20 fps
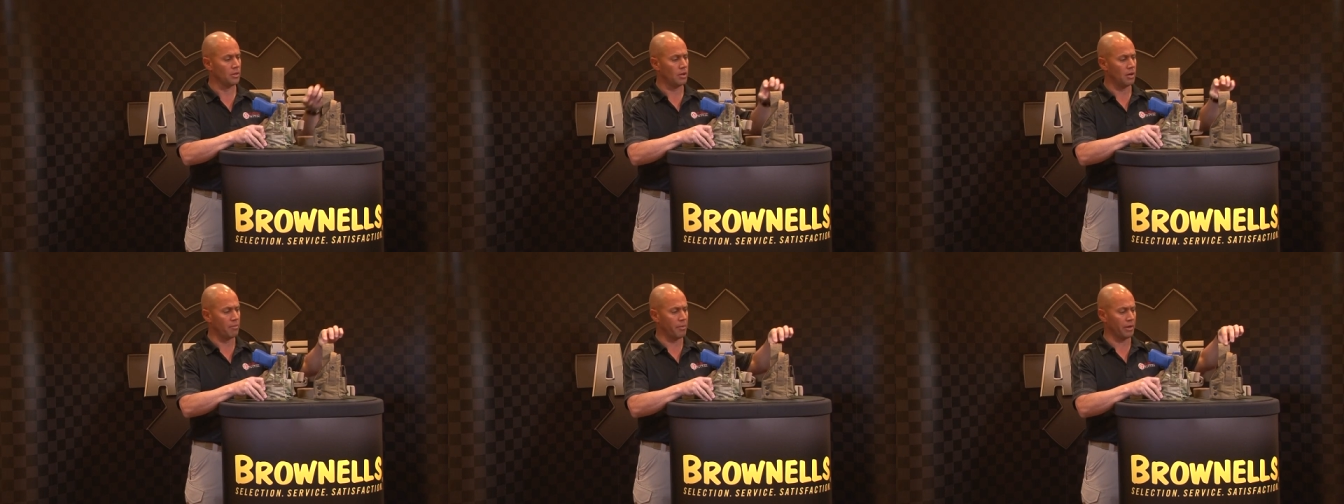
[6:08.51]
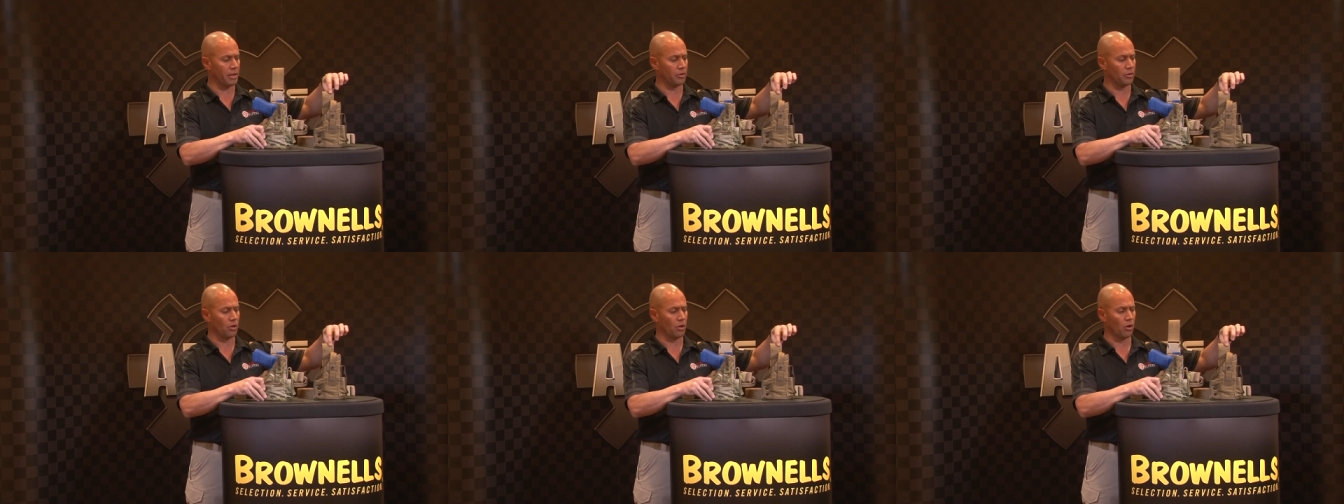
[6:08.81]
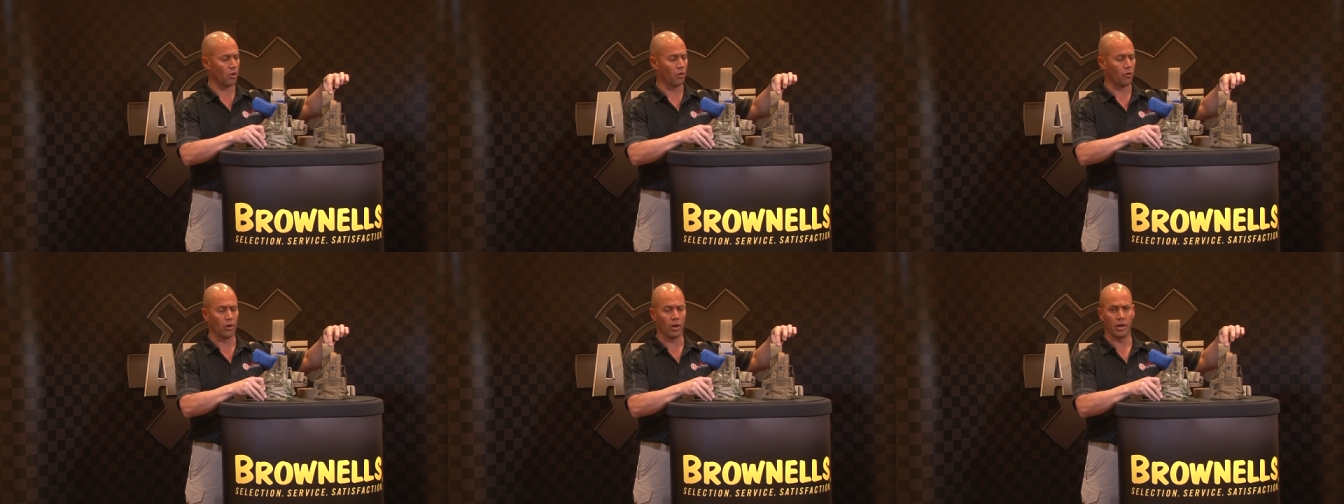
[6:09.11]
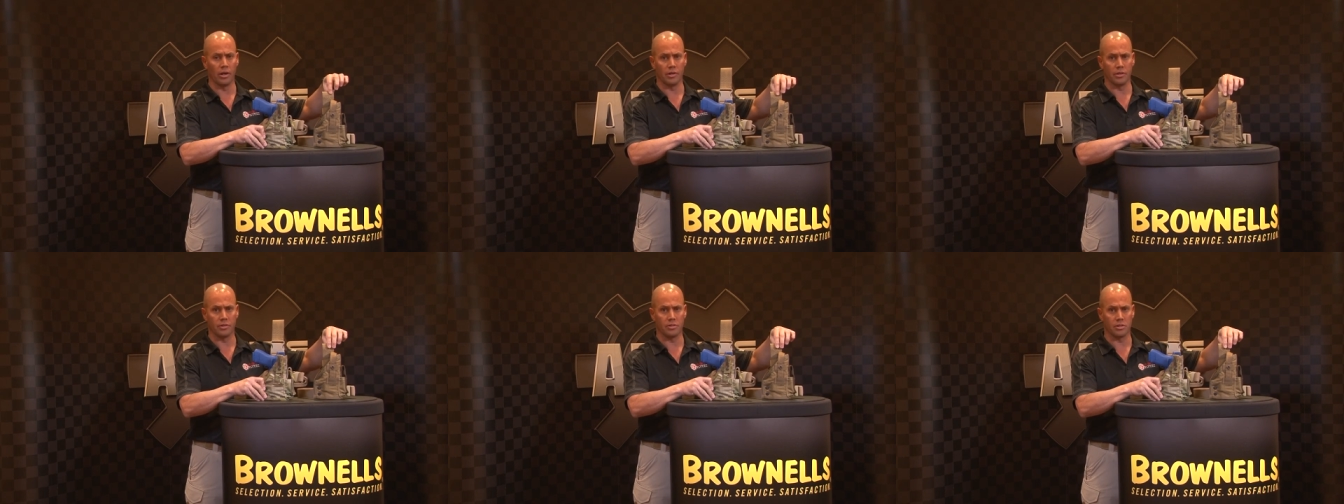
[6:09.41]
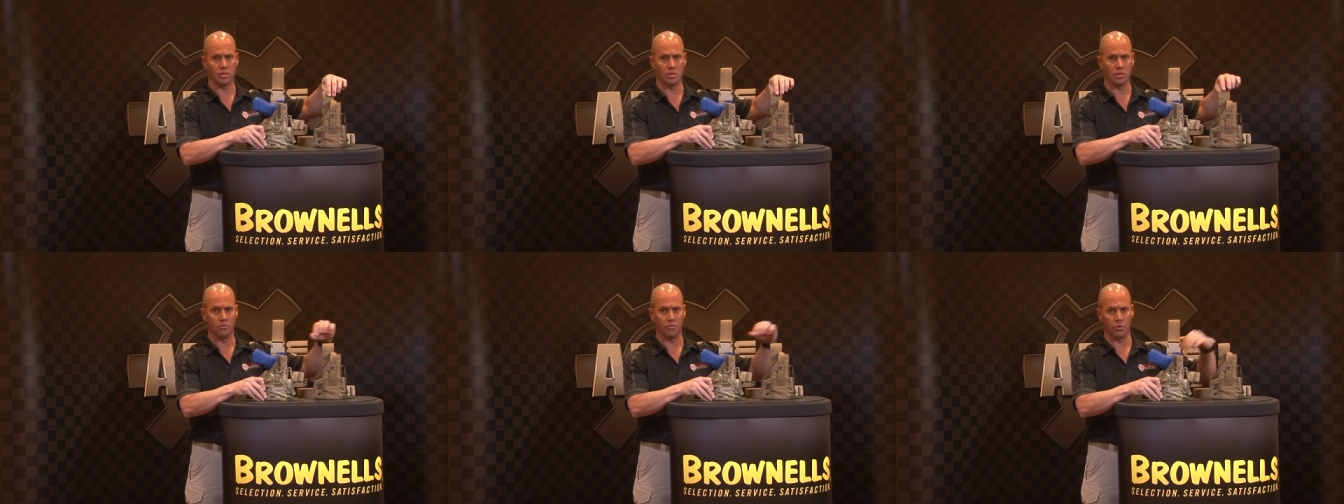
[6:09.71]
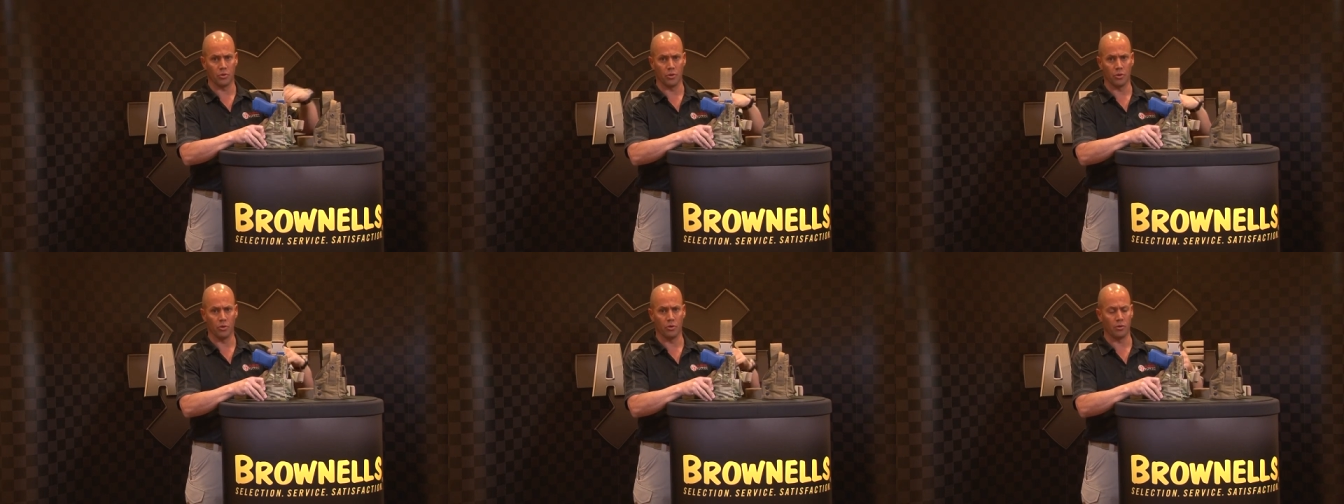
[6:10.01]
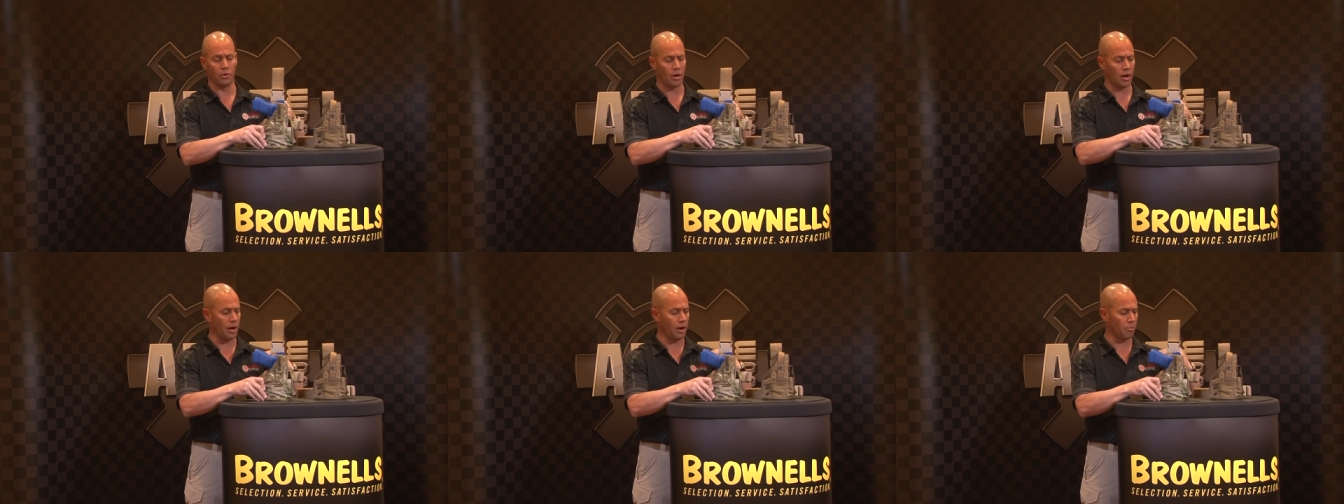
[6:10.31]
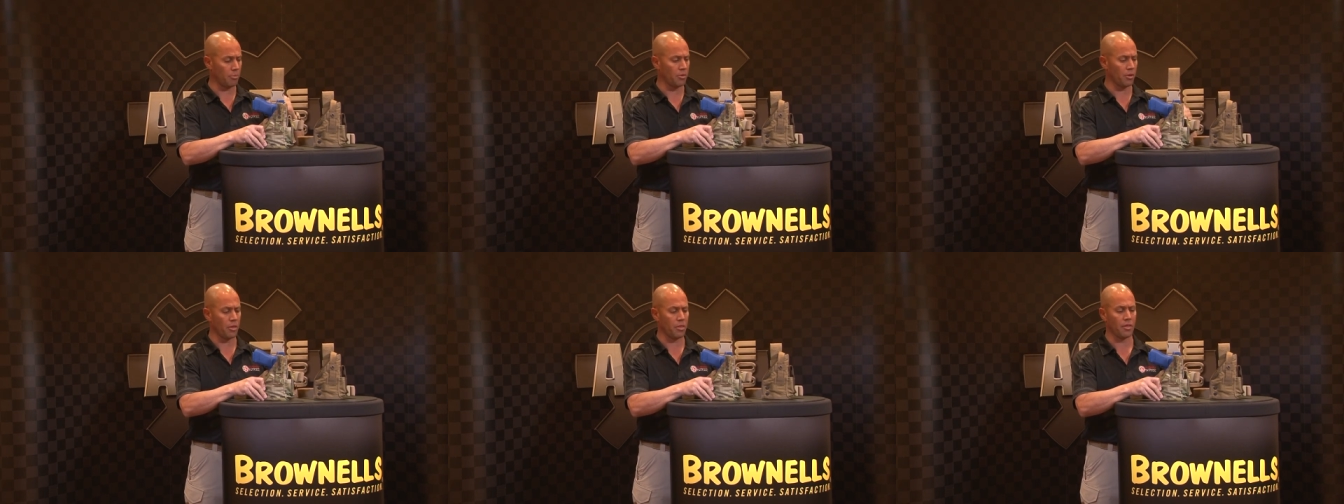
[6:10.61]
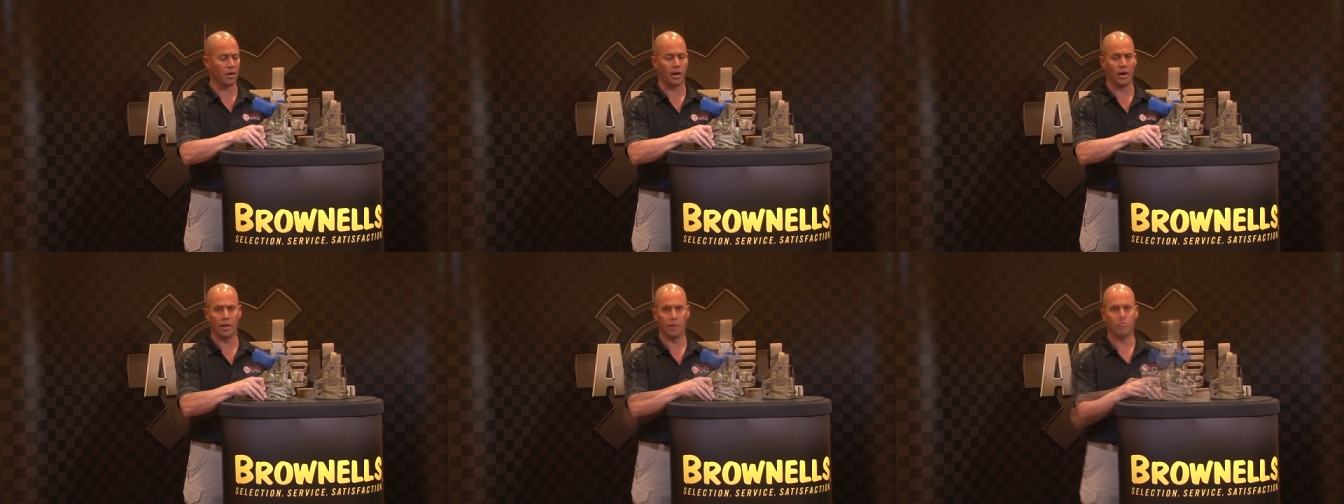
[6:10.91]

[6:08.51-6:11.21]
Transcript: and make it into a lower round system for your higher up in the thigh.